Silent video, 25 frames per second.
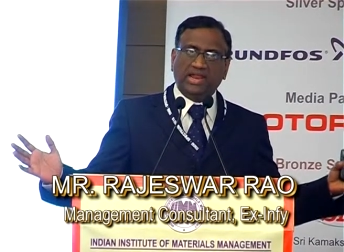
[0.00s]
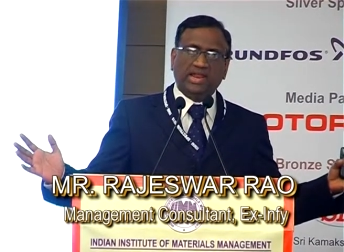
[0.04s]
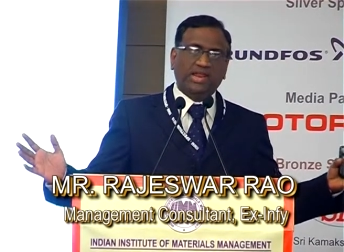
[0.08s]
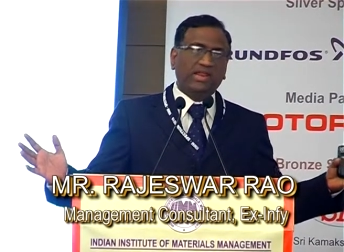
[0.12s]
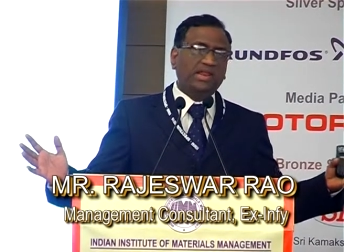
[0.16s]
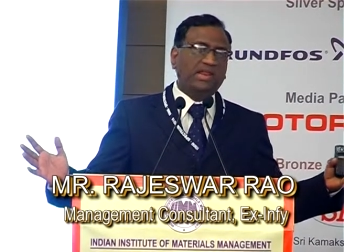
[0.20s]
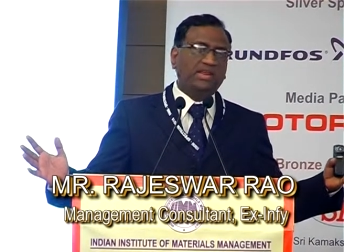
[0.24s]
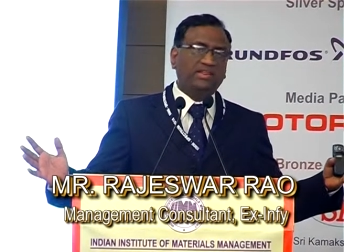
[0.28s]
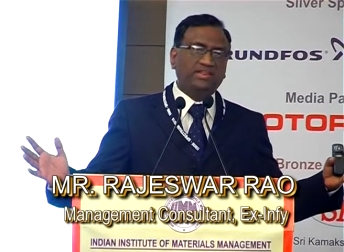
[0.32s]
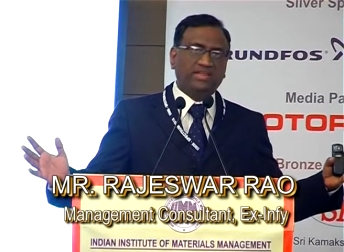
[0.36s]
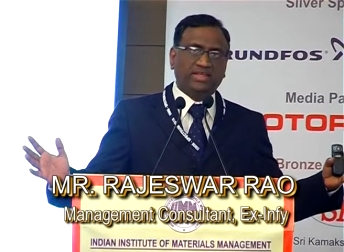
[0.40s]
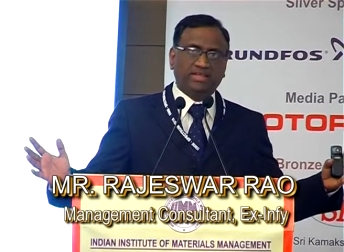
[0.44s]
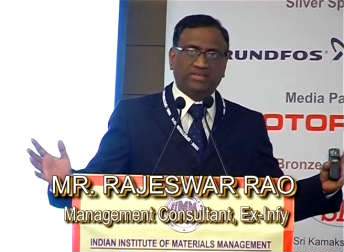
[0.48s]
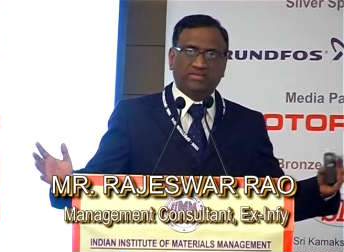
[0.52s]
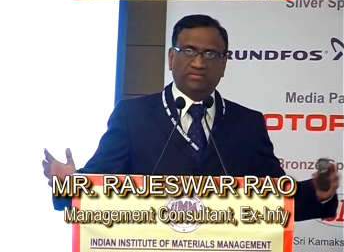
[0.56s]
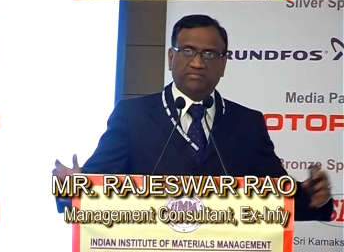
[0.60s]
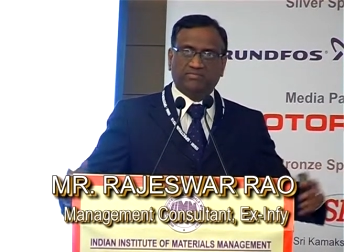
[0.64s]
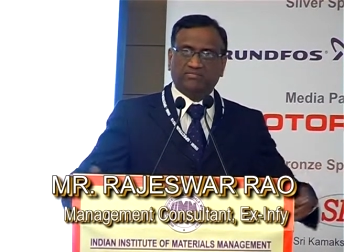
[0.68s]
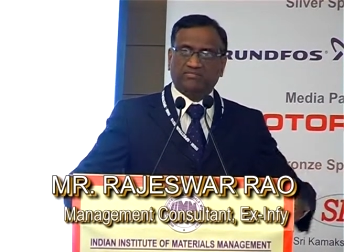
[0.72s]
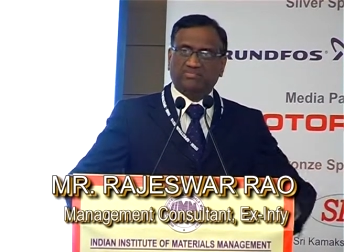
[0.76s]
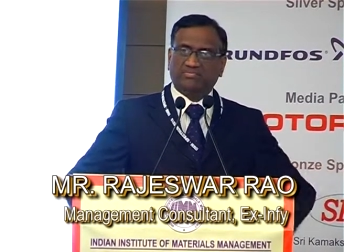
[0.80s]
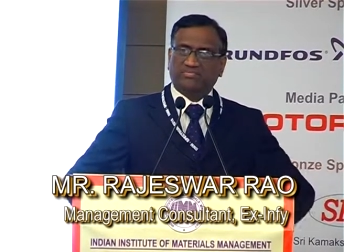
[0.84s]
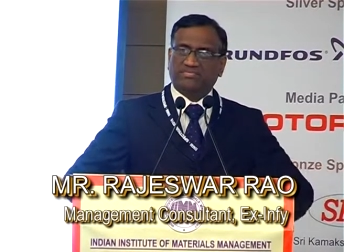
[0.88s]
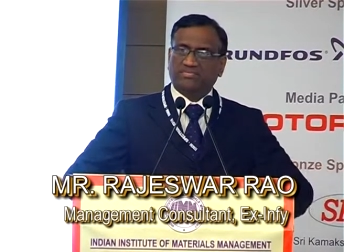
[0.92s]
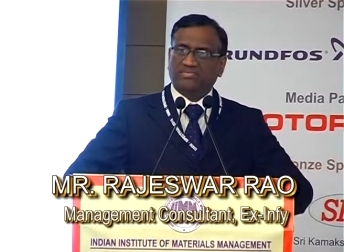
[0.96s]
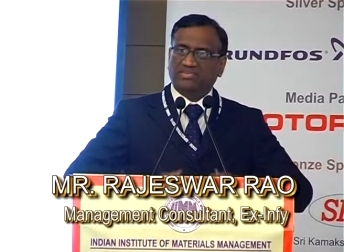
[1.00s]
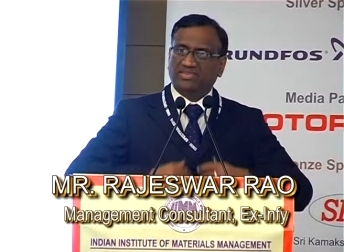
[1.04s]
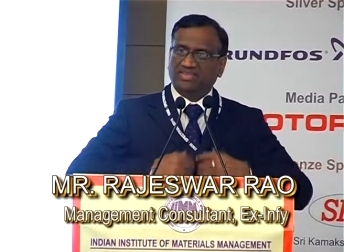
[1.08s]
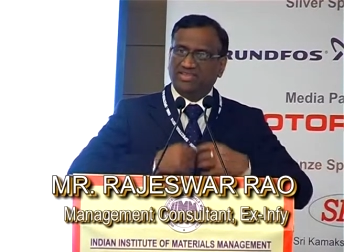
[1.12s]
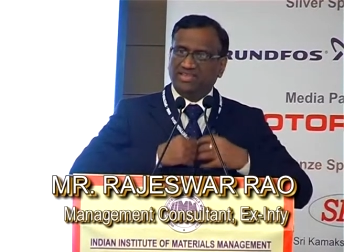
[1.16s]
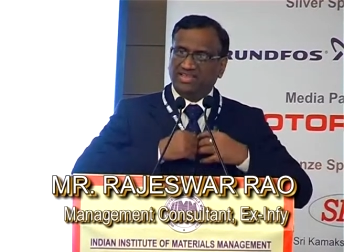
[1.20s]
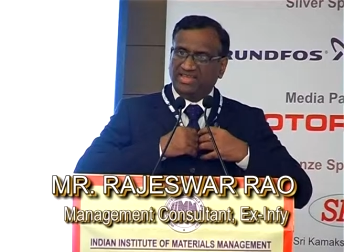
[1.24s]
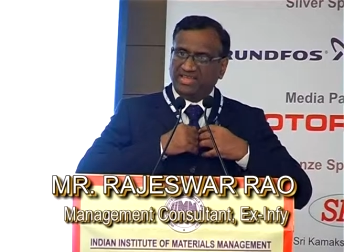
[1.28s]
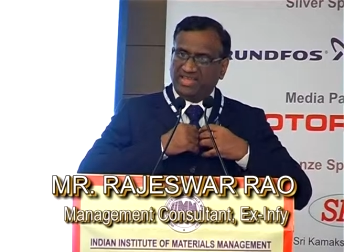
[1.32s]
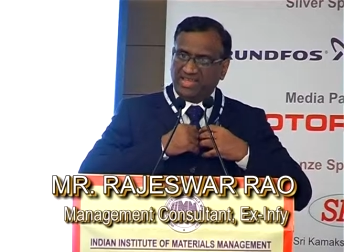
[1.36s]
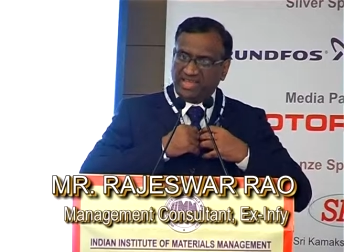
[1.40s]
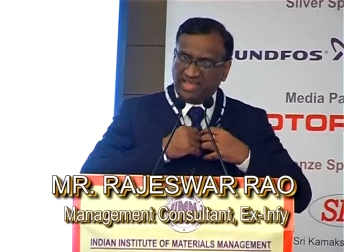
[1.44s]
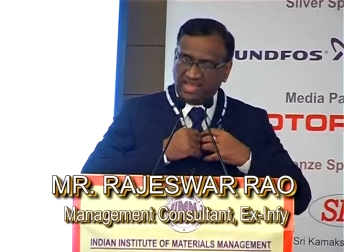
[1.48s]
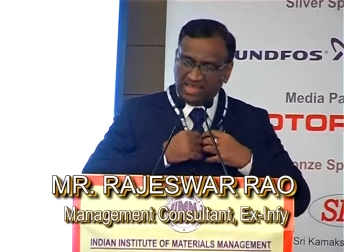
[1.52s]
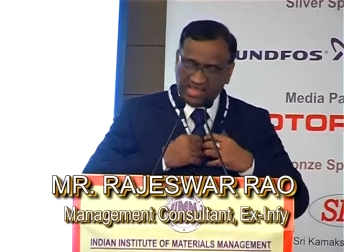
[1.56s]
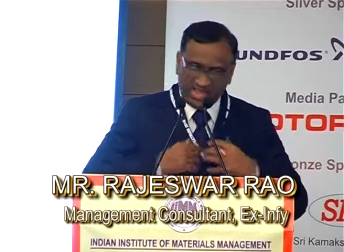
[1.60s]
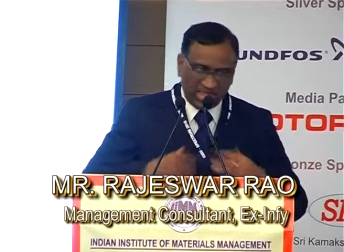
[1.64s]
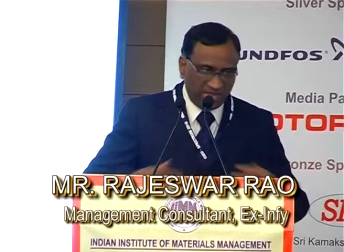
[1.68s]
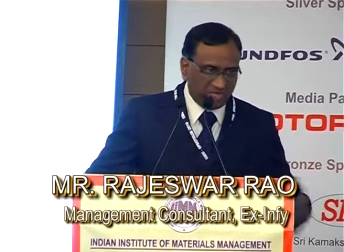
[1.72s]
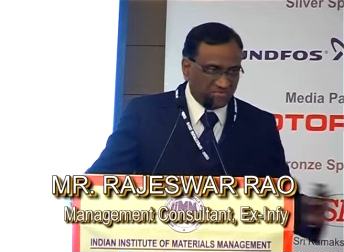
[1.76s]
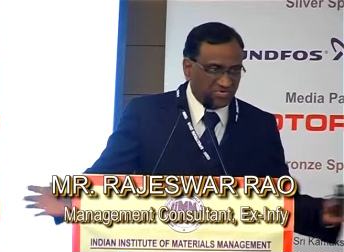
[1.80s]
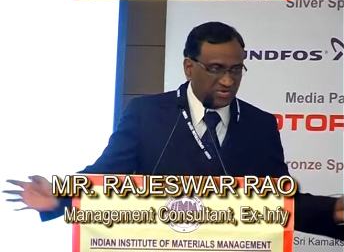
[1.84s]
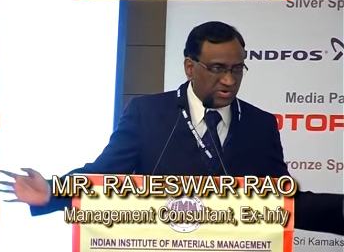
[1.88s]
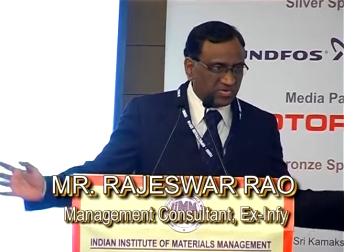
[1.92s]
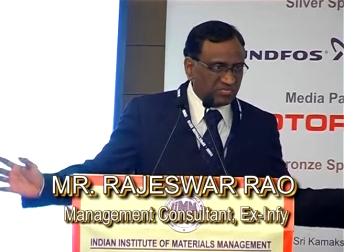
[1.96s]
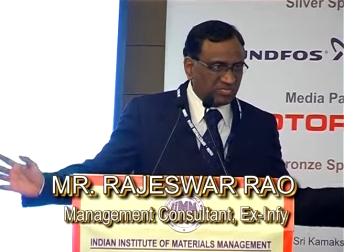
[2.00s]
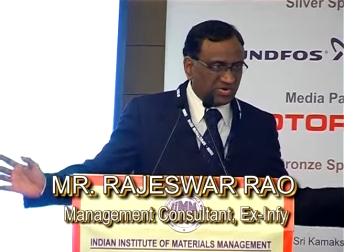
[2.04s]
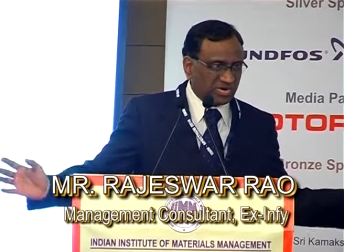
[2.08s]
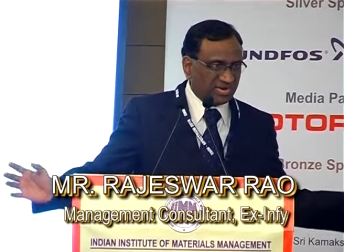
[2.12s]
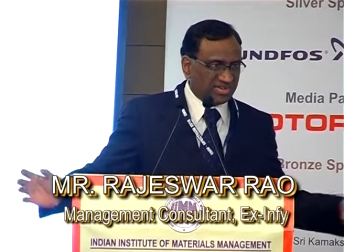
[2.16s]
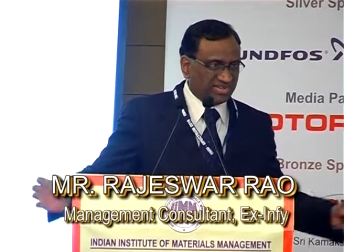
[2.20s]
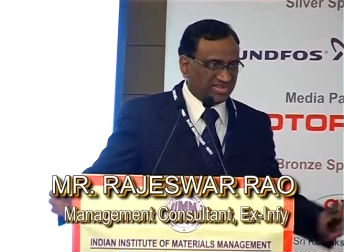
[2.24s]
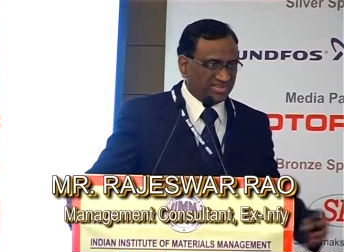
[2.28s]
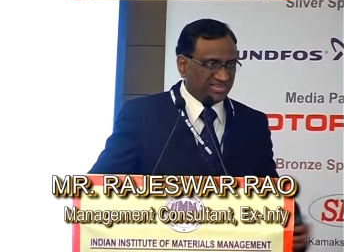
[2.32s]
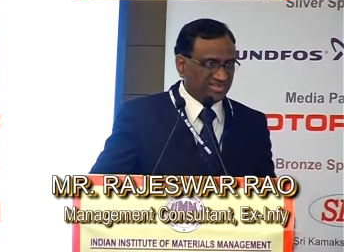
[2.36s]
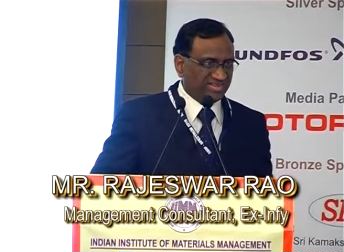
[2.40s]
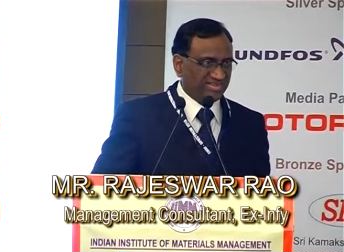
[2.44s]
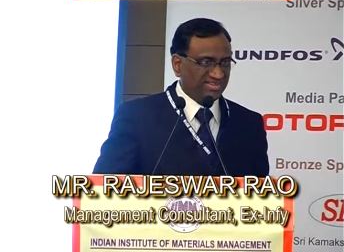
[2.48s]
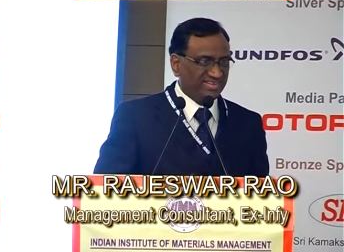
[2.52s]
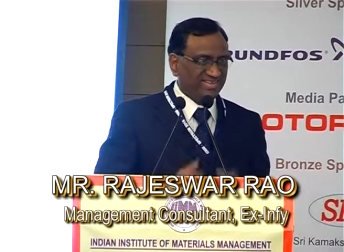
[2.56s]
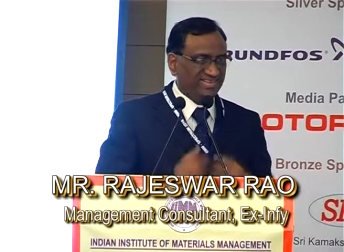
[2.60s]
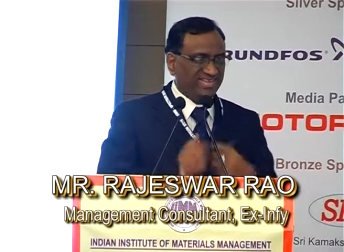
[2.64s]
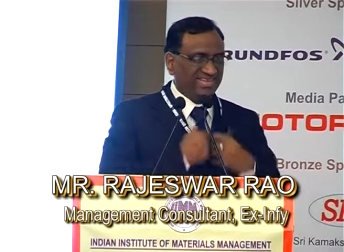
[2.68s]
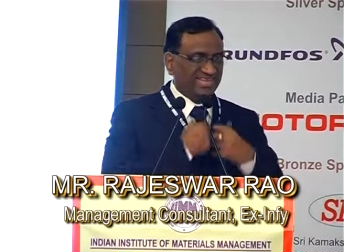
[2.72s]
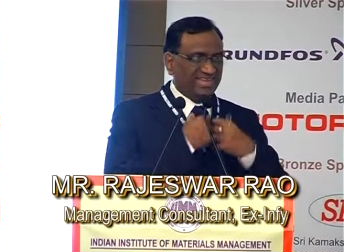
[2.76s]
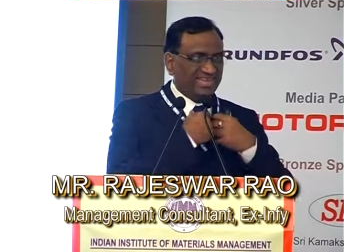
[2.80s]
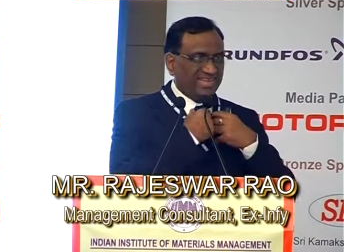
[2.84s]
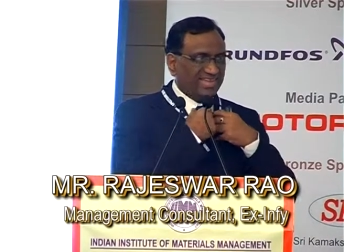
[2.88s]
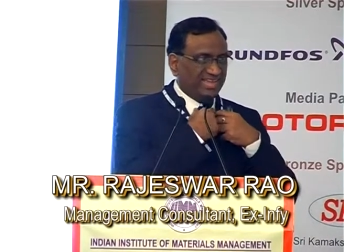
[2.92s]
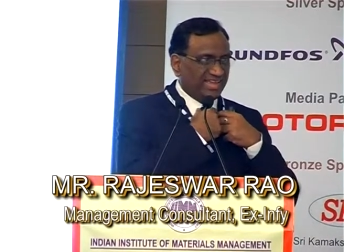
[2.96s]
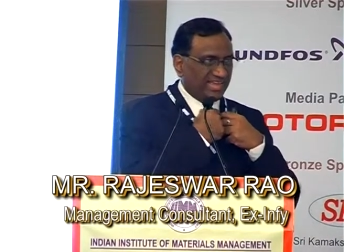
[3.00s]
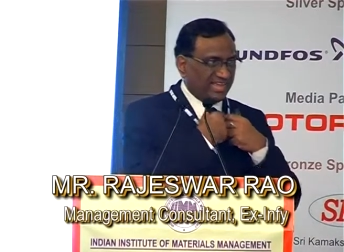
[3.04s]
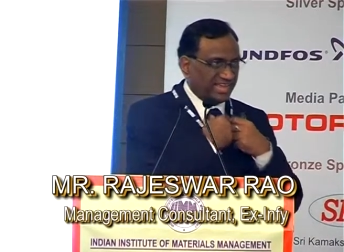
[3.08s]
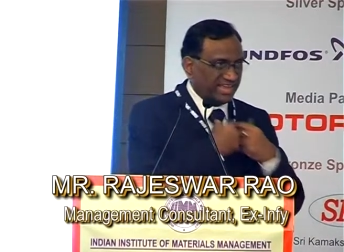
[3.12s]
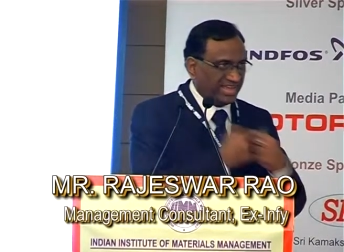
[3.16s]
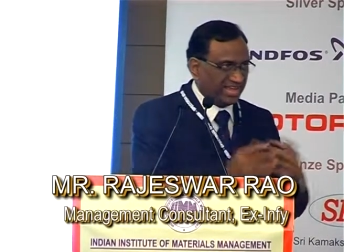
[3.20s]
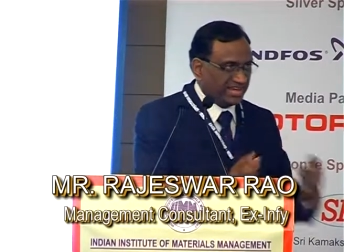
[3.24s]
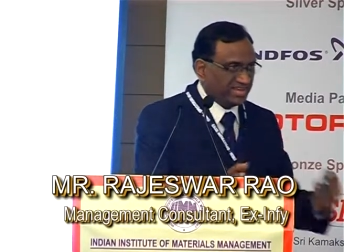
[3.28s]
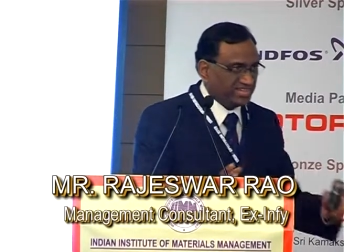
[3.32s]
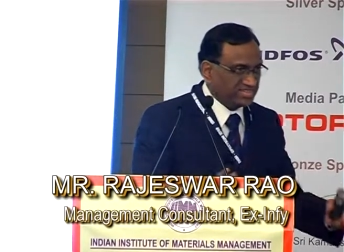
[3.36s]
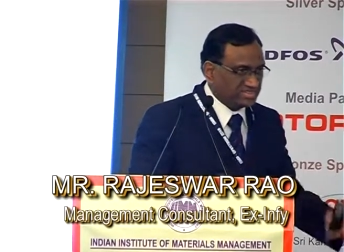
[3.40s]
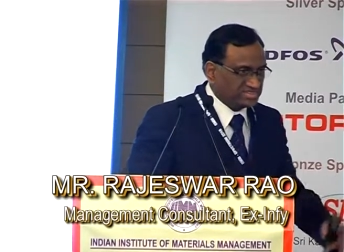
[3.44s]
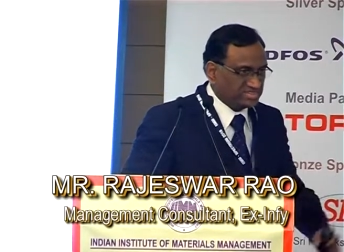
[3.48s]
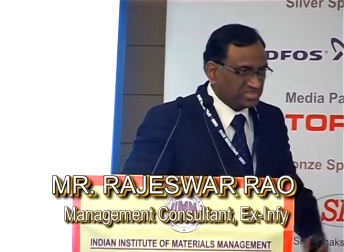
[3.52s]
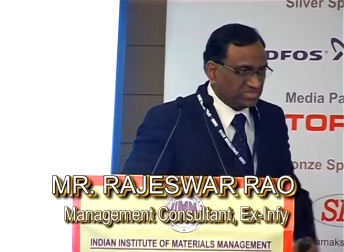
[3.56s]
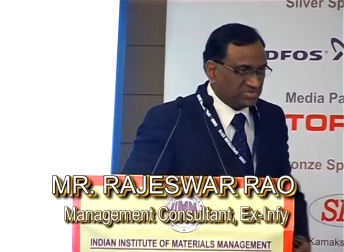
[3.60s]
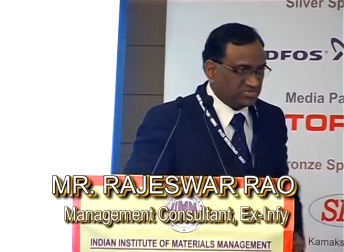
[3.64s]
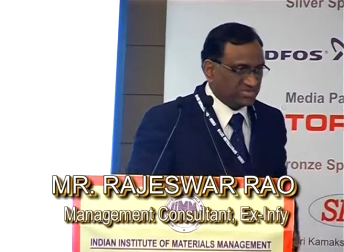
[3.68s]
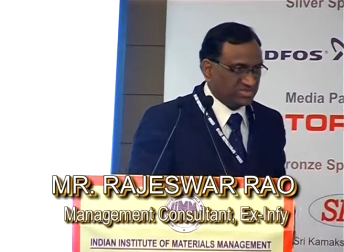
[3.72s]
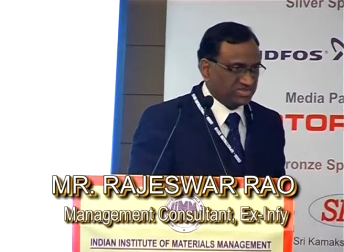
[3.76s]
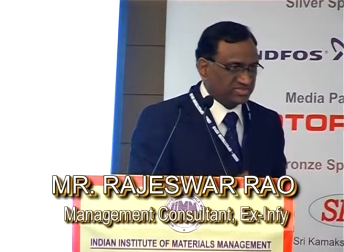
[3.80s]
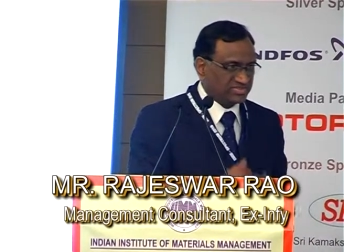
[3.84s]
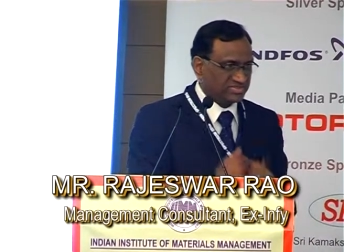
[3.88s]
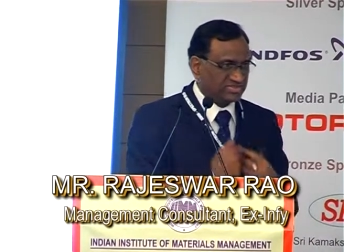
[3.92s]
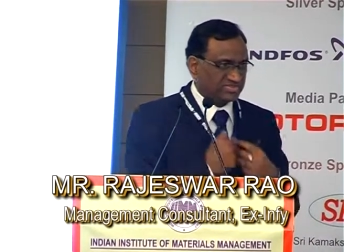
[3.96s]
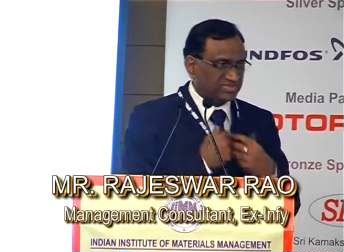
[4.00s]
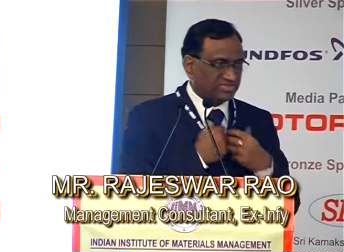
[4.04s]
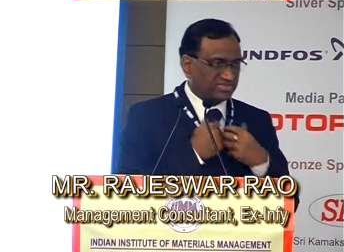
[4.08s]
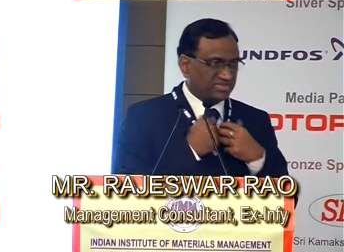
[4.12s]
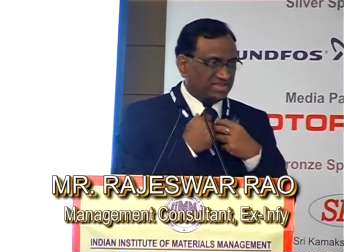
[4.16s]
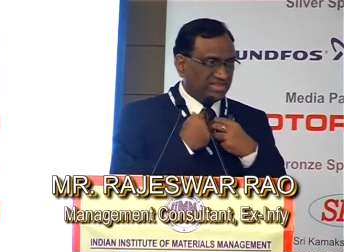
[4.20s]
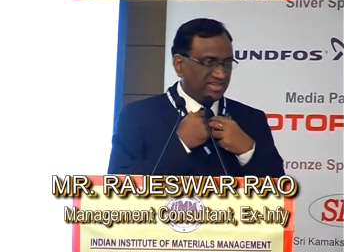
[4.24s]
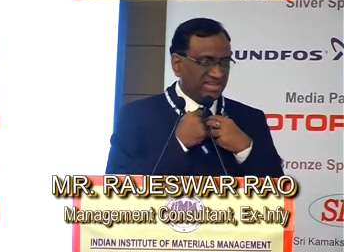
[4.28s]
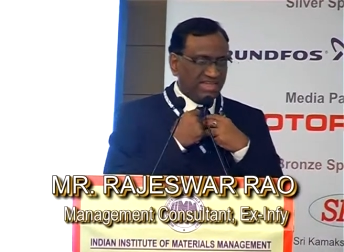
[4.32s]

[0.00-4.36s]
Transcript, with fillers: anything everybody any service